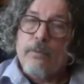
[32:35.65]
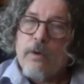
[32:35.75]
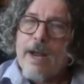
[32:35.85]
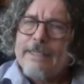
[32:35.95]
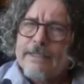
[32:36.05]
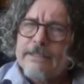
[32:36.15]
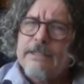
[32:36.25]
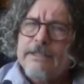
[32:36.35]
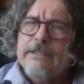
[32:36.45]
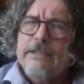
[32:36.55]

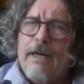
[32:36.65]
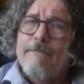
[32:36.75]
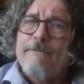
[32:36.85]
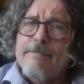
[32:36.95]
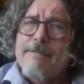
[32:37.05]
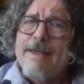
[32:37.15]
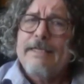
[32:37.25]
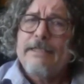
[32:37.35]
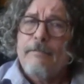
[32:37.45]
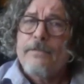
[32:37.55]
practices of the
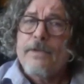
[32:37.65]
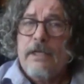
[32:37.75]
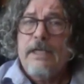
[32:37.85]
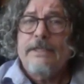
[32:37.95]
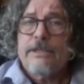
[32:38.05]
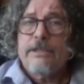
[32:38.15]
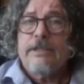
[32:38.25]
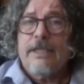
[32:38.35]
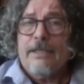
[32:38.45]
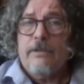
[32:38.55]
man Li
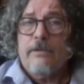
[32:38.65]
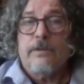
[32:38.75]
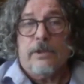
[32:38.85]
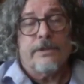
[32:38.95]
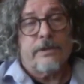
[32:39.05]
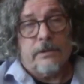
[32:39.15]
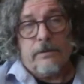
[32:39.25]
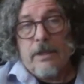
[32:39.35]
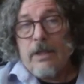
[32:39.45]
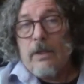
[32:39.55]
Shichen, who was also